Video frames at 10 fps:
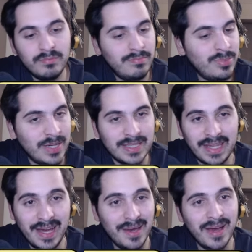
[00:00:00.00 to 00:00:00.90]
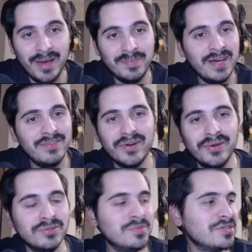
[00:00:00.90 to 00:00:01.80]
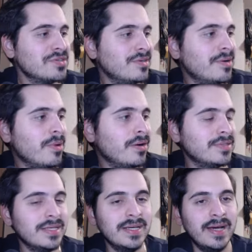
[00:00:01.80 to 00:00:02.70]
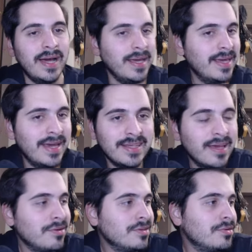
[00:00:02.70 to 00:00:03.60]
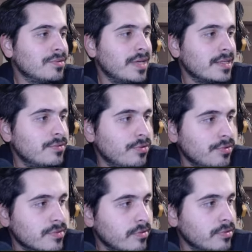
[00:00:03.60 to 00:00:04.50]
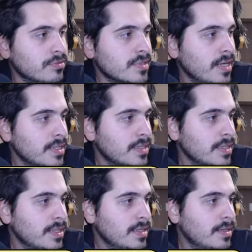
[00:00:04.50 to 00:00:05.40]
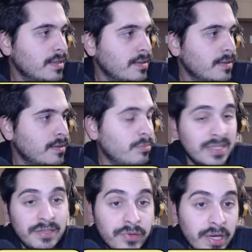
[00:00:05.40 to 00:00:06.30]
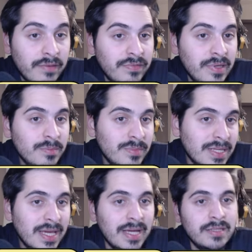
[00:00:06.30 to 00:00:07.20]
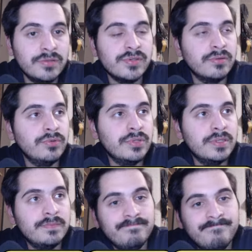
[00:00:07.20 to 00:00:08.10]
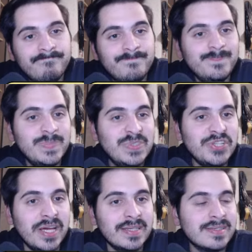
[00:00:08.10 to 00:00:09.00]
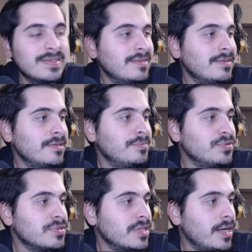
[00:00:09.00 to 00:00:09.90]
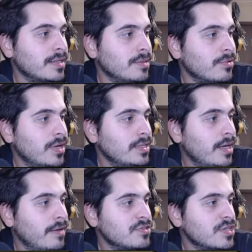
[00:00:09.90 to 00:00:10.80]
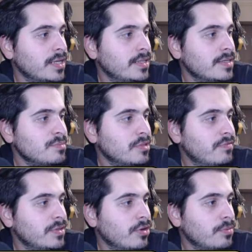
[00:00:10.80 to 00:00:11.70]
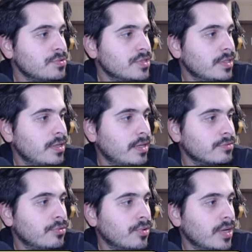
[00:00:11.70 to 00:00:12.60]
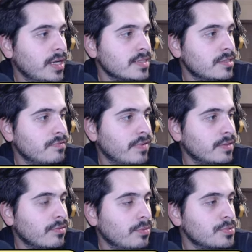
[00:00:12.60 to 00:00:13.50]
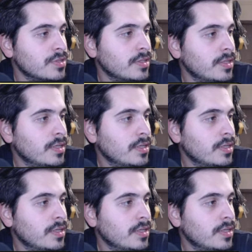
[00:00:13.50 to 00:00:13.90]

but I'm never going to be sure about. I can't guarantee you that Doku is going to start. But if you have him, again, it is a good chance to start him, right? I have Shade as midfield option and Cucurella as a defender option.